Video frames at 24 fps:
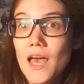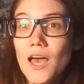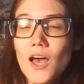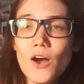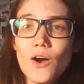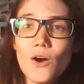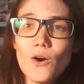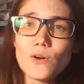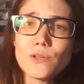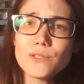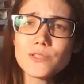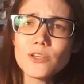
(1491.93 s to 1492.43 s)

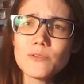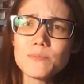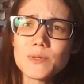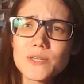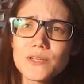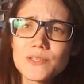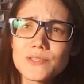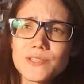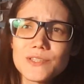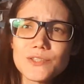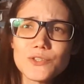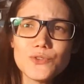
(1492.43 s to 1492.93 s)
Also,
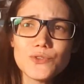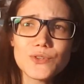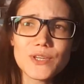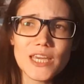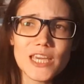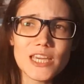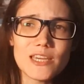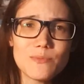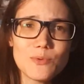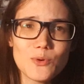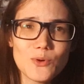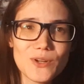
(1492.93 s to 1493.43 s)
because the new
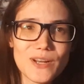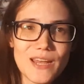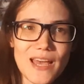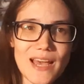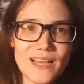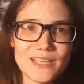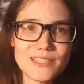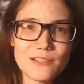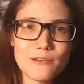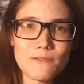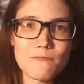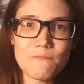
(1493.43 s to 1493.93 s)
keyboard
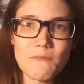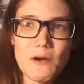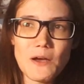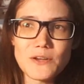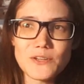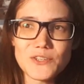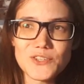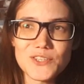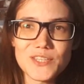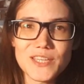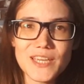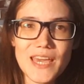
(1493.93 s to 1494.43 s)
has a
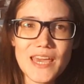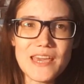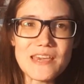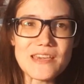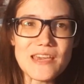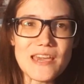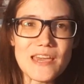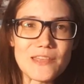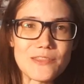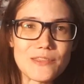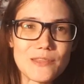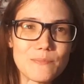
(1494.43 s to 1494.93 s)
function key
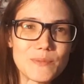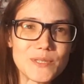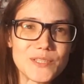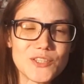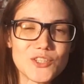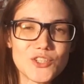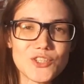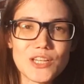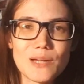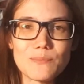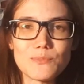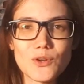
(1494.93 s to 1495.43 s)
in the
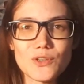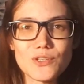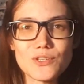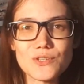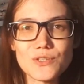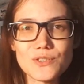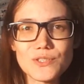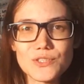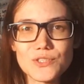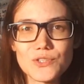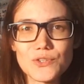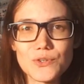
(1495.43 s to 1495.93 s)
position I'm not
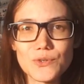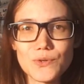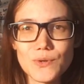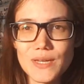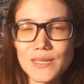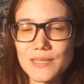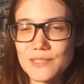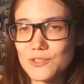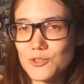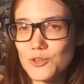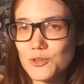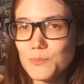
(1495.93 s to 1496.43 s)
used to,
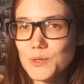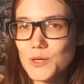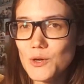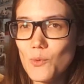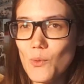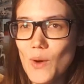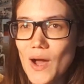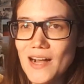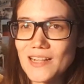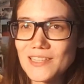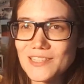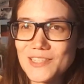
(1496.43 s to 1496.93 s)
it took me a
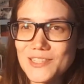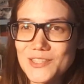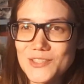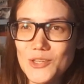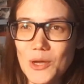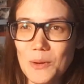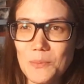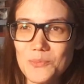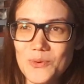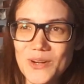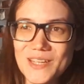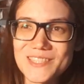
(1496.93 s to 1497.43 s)
while to
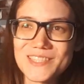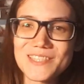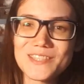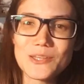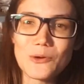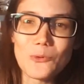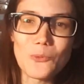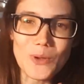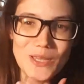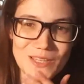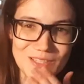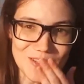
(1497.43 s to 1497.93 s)
stop pressing the
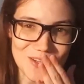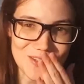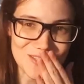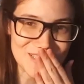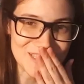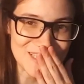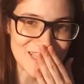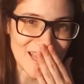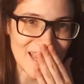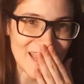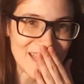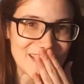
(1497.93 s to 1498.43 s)
Windows
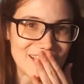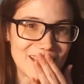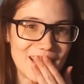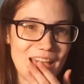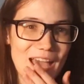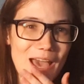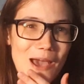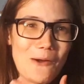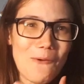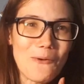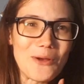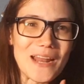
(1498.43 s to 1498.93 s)
key
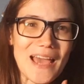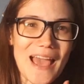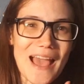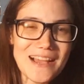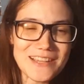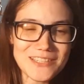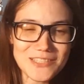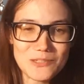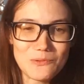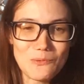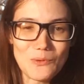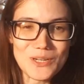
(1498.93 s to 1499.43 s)
when I
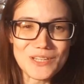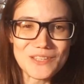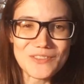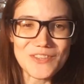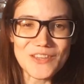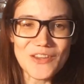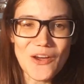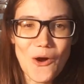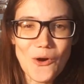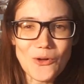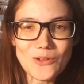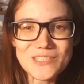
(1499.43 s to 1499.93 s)
actually wanted the
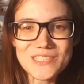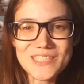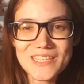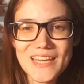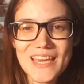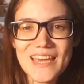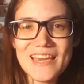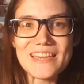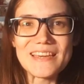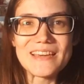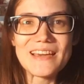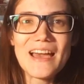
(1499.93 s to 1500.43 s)
Alt
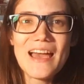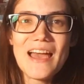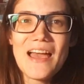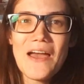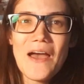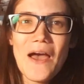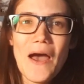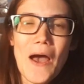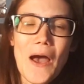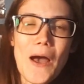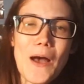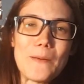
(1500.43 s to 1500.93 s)
key,
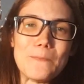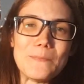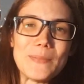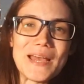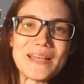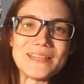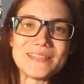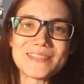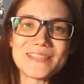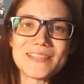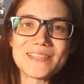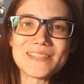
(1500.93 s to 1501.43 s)

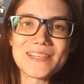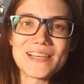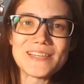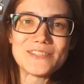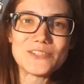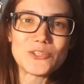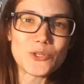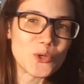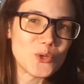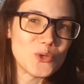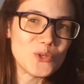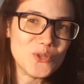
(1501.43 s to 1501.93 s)
and since I
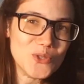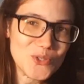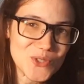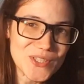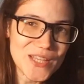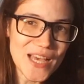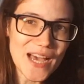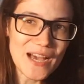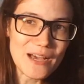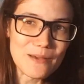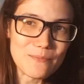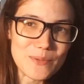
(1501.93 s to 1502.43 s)
do use
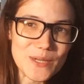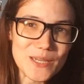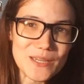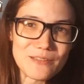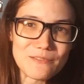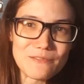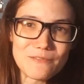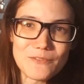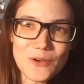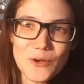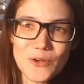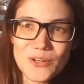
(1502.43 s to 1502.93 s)
that a bit
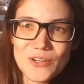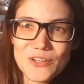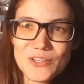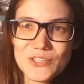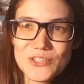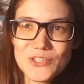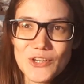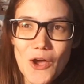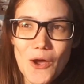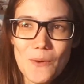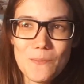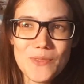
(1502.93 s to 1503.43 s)
in
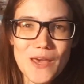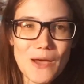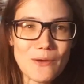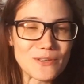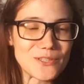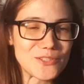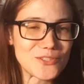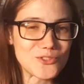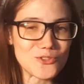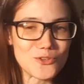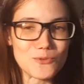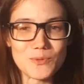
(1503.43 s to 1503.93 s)
Photoshop, that was
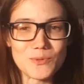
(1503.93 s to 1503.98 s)
super